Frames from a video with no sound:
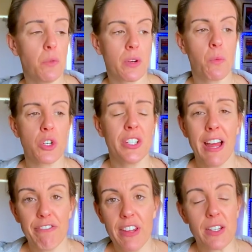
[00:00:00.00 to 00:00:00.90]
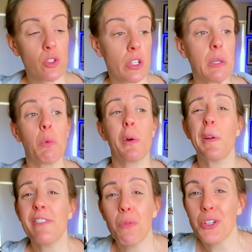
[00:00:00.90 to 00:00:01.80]
want to watch Netflix, or you want to
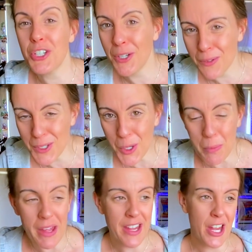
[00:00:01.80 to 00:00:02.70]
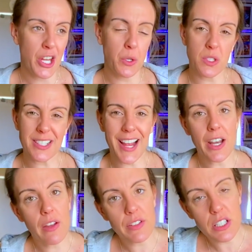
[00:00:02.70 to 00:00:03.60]
even watch YouTube, you scan
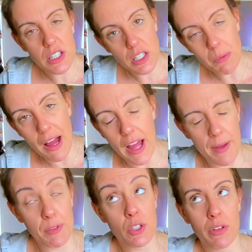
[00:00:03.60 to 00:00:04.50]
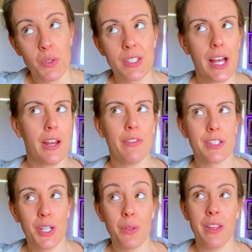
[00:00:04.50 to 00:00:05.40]
over to the UI, you scan over
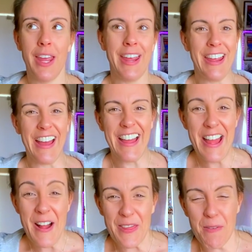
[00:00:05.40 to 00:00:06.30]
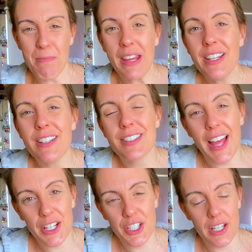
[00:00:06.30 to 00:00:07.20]
to the media
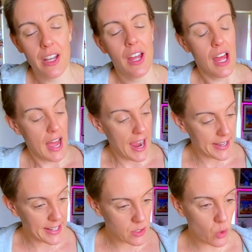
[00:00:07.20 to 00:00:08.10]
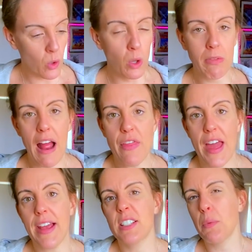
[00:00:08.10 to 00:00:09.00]
section and it's all right
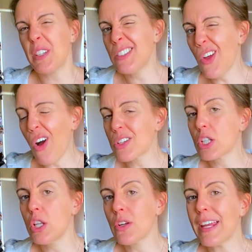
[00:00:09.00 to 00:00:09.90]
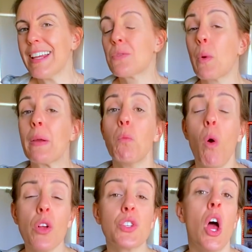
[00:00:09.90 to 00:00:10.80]
there. So it's not as clunky as what it
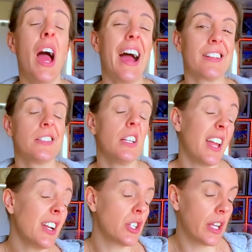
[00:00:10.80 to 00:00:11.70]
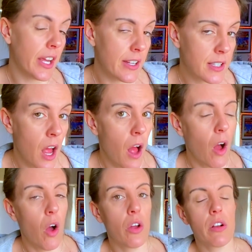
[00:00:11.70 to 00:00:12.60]
was, and still actually is,
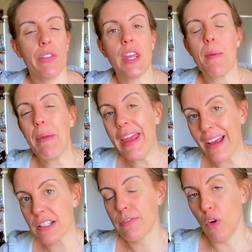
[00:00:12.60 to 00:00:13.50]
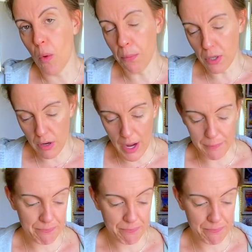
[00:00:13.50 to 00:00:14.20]
on the PS4 Pro